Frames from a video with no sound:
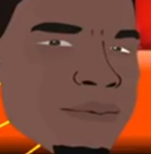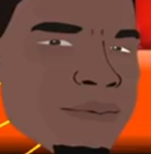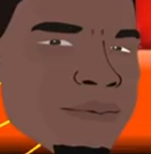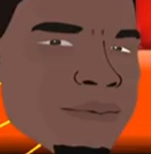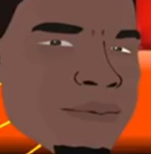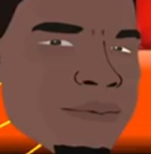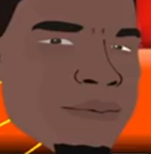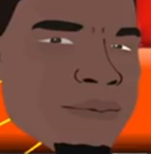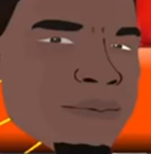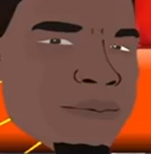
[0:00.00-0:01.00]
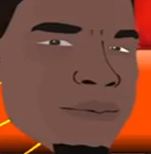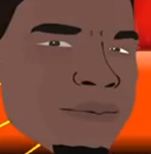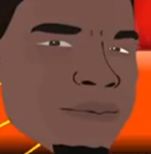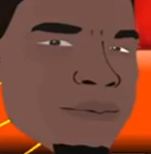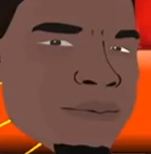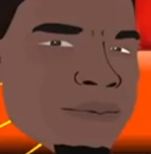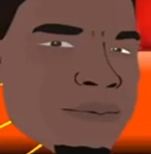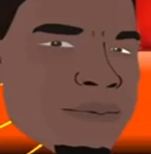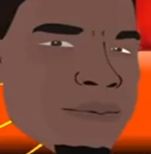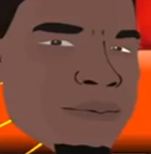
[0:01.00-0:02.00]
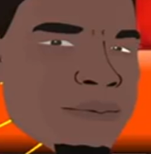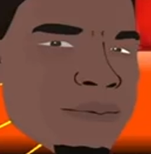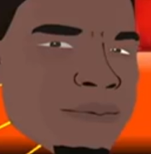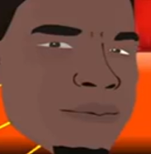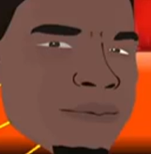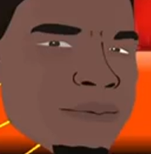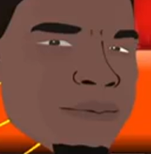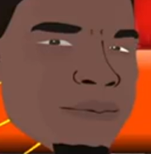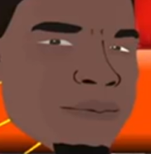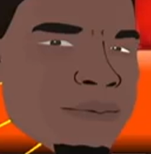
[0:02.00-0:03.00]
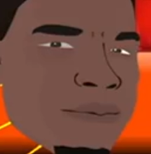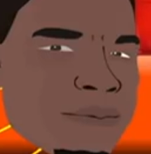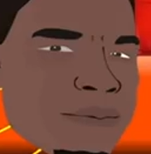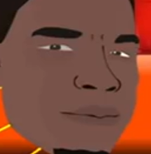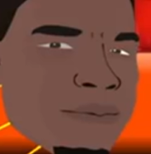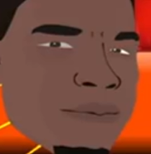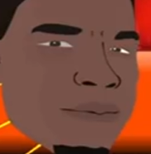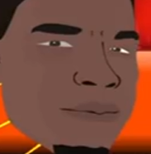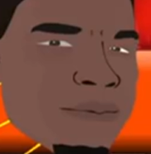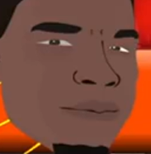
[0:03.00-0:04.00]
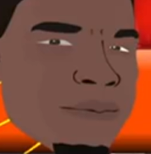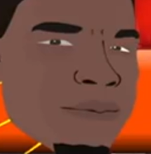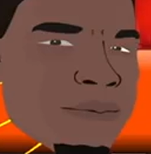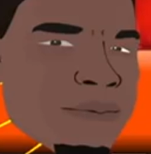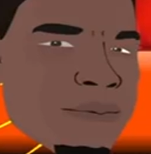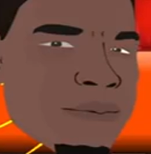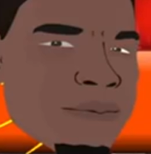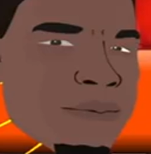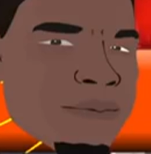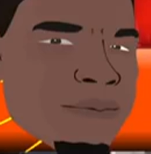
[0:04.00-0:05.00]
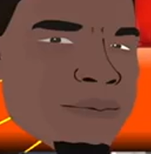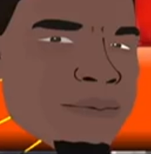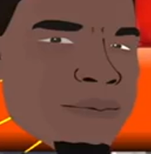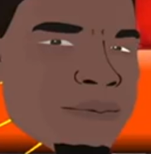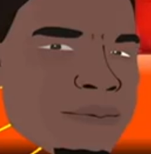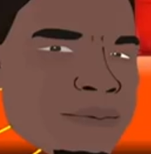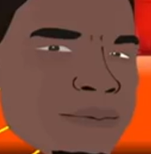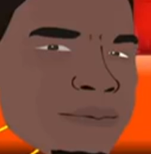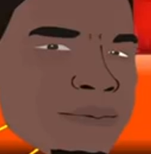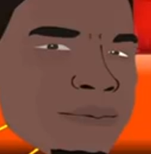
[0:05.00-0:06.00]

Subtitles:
This person isn't speaking.